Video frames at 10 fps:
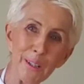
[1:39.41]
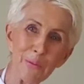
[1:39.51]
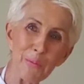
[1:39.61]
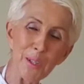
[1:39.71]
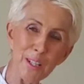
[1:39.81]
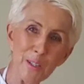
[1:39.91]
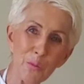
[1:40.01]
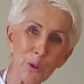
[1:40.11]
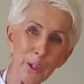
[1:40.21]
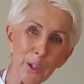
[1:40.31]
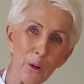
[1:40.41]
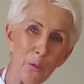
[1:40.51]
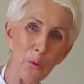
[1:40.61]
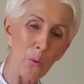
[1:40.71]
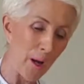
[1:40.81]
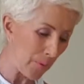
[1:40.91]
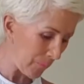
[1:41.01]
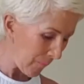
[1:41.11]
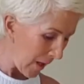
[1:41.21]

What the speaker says: to be just working on the one.